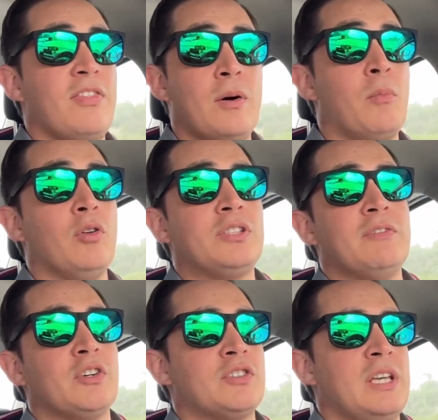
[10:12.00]
the
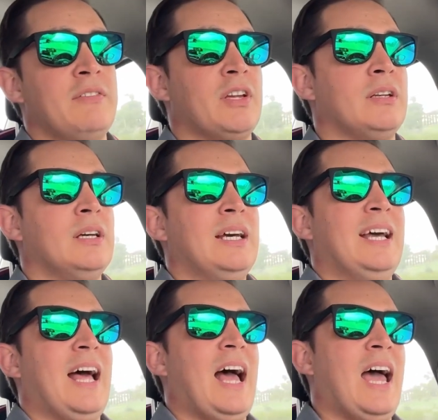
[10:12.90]
multiverse even,
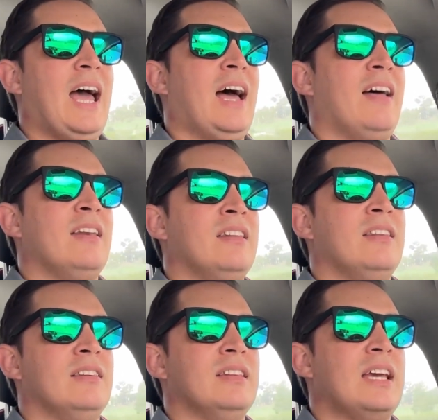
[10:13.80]
and
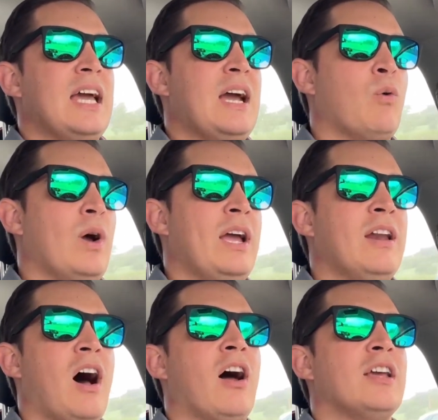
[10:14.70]

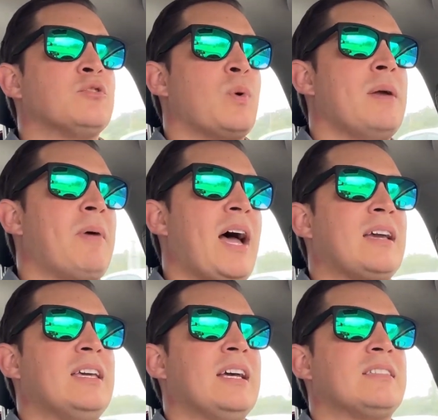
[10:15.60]
on his way
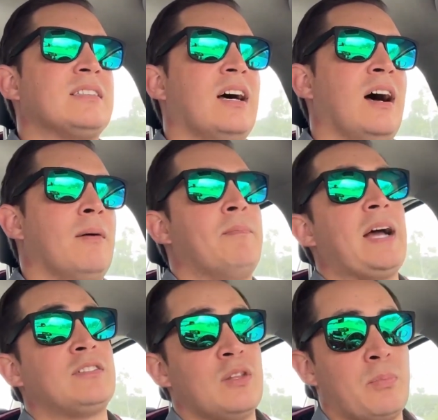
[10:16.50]
back, he gets
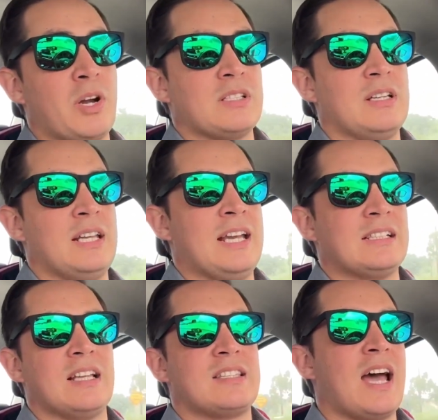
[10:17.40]
back to the present, he
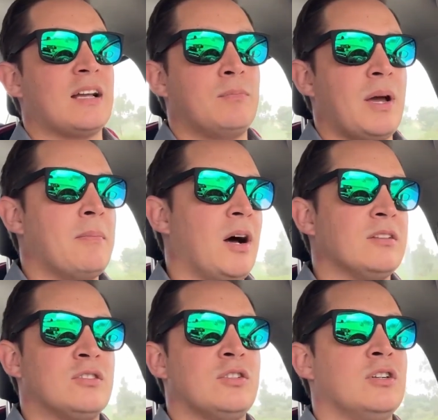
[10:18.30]
gets attacked by a
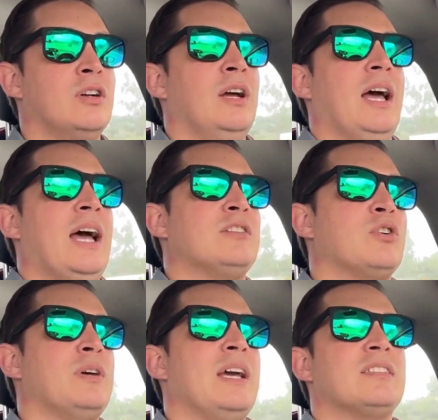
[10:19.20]
monster, and
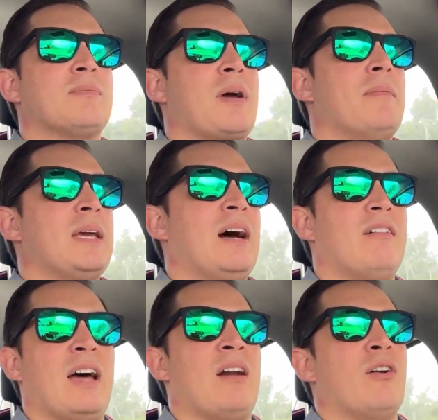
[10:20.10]
so he ends up coming
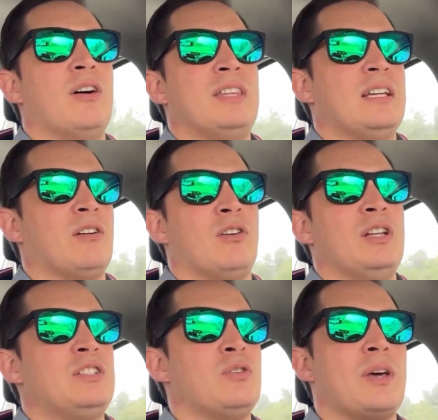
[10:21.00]
out, I don't know, I think
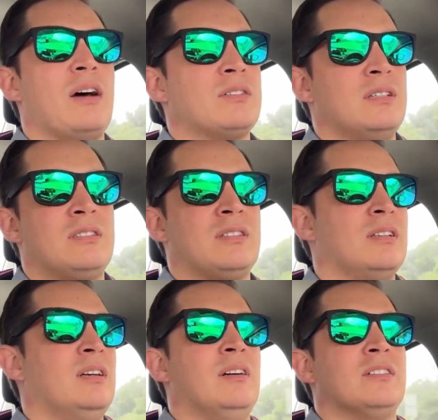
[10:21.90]
early
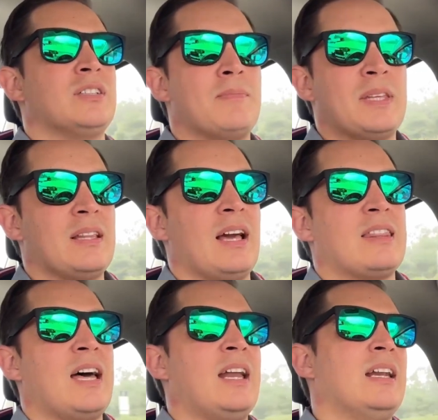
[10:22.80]
2000s, something like
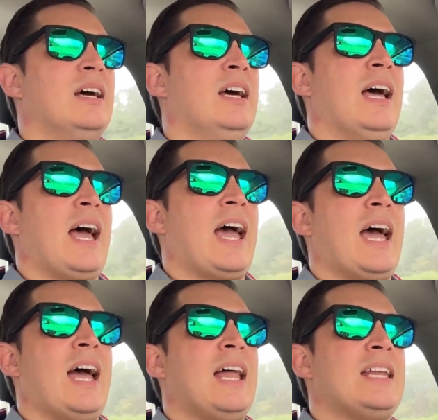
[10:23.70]
that,
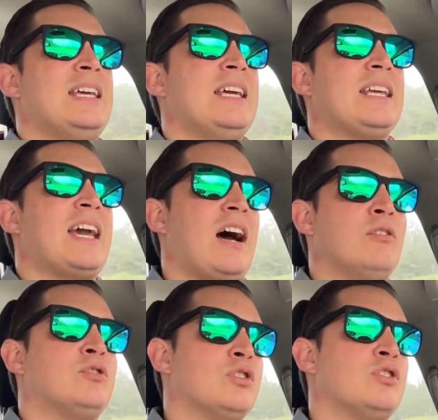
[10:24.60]
and he
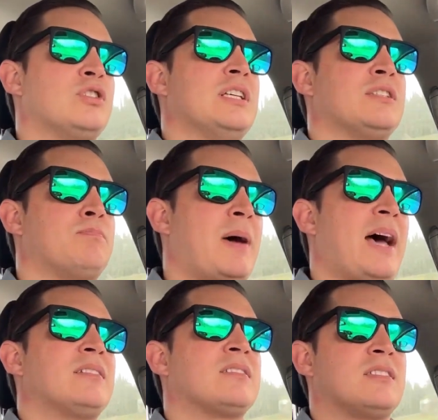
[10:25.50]
encounters his
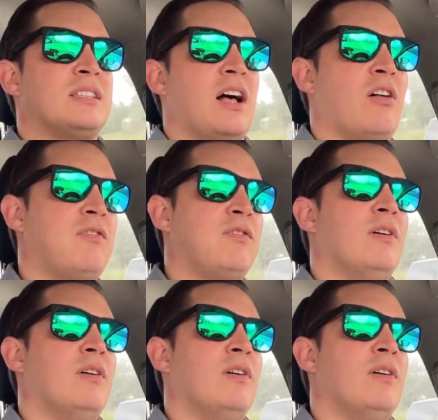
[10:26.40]
past self,